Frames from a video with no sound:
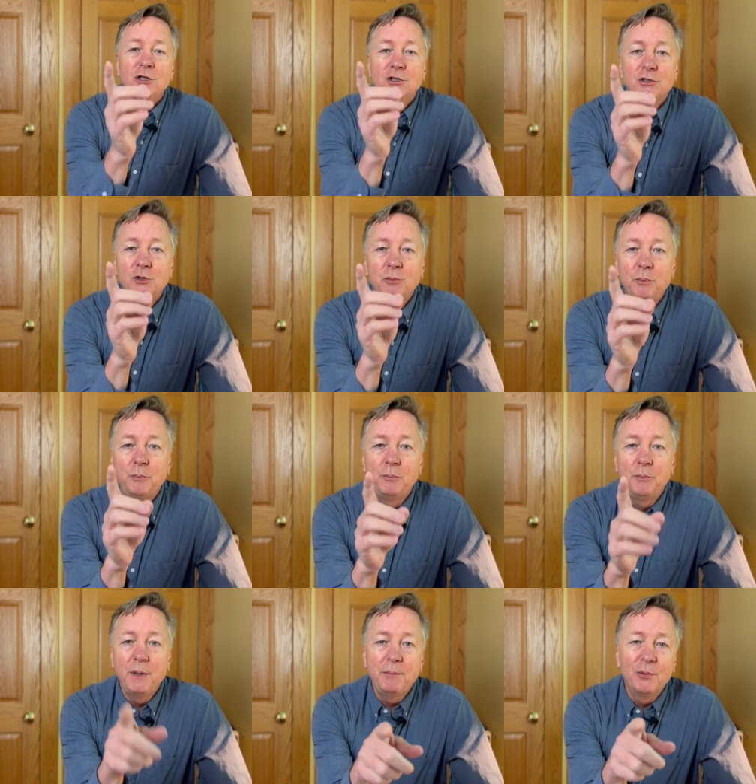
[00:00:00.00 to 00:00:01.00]
To
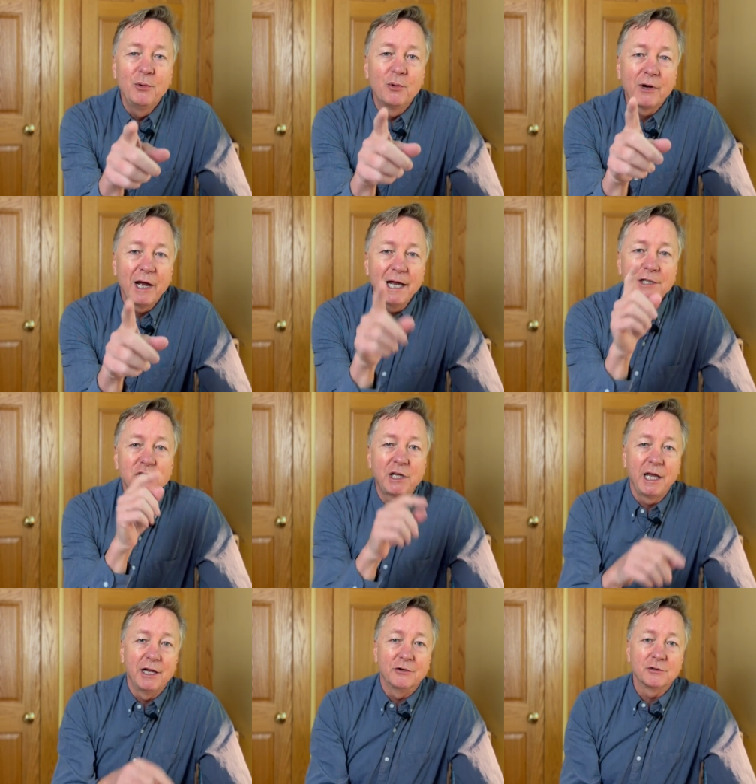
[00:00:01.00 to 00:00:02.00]
people who are
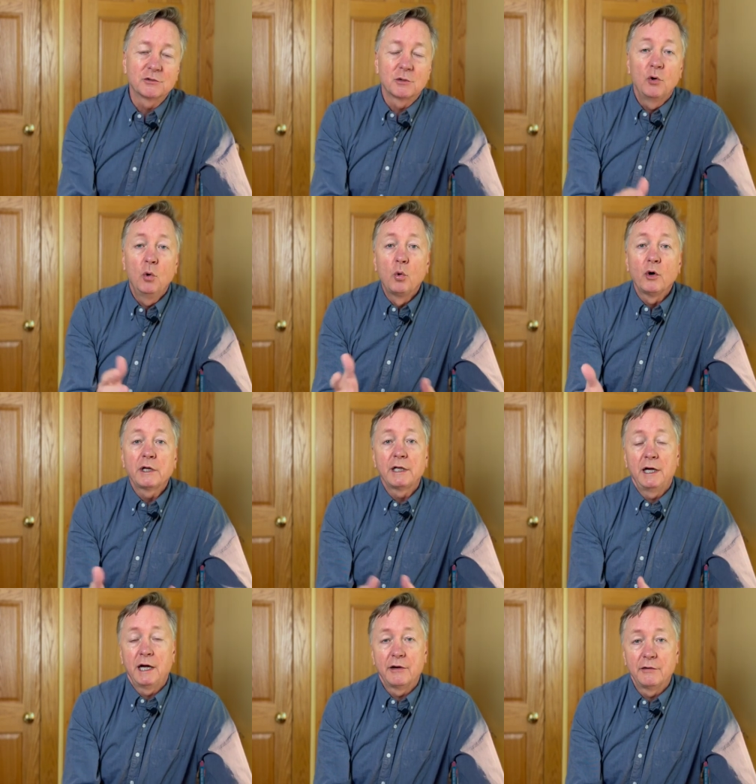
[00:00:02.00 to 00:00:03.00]
educators, who work in
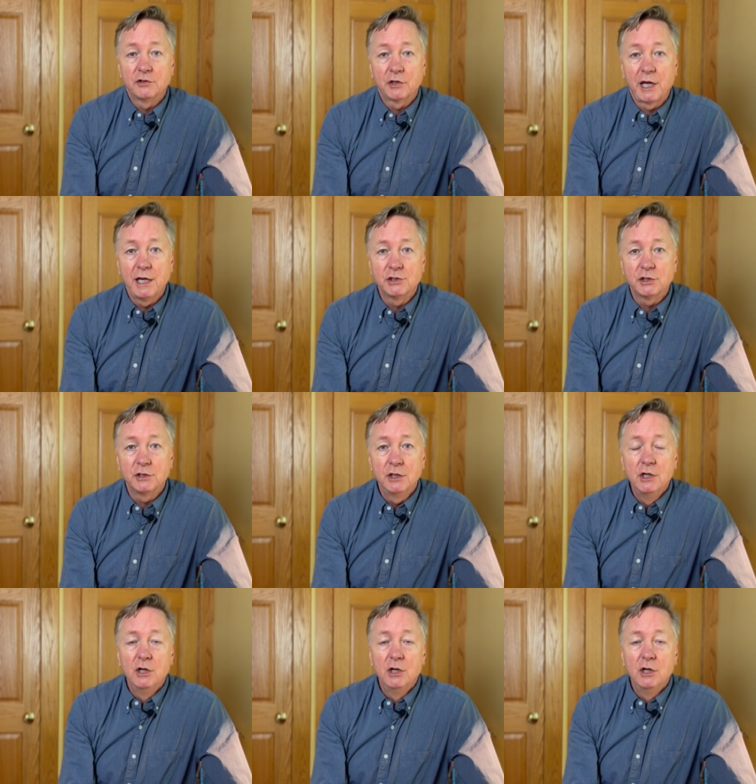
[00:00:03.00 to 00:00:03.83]
higher education,